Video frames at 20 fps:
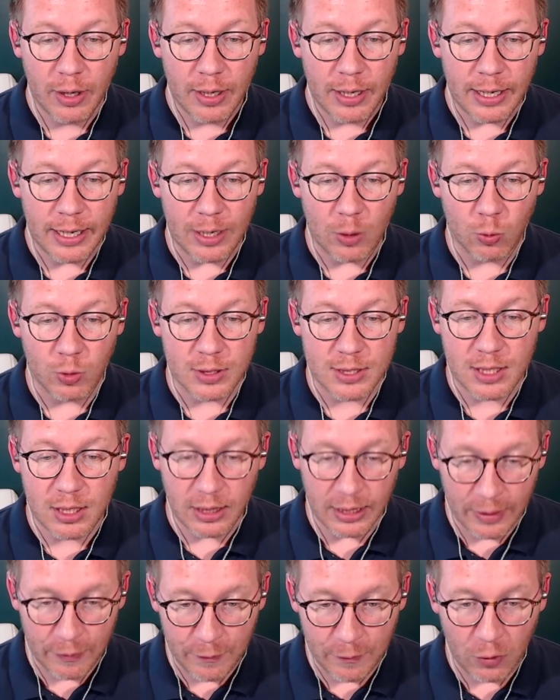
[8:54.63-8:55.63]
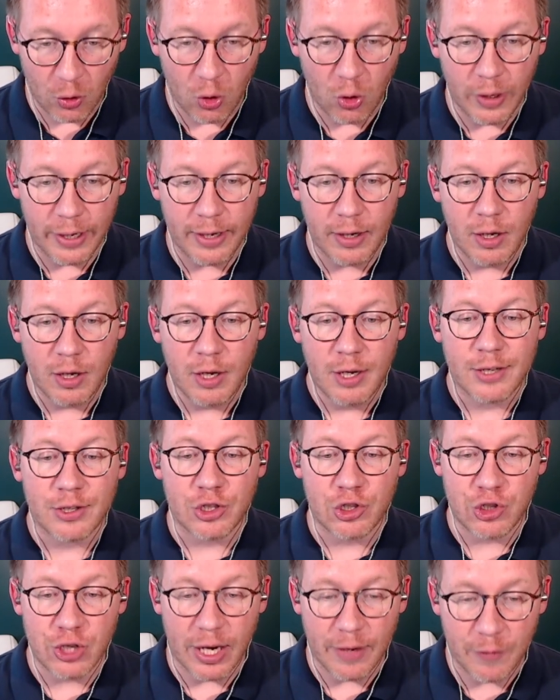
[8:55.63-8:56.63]
It was Cliff Floyd,
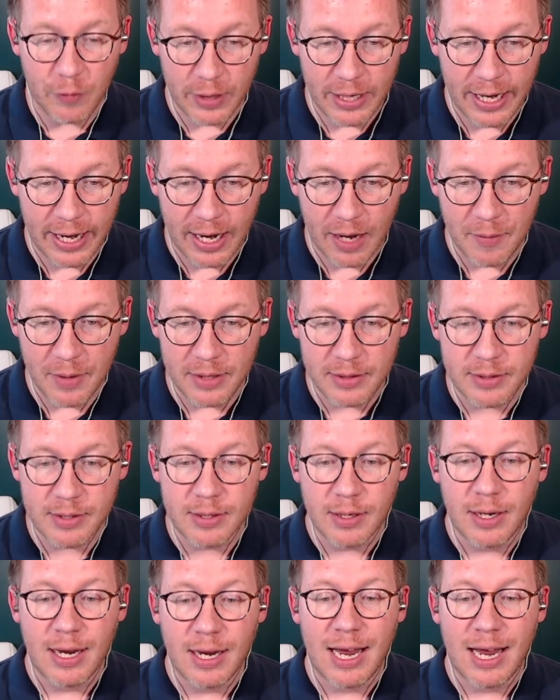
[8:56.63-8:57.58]
Jeffrey Hammonds,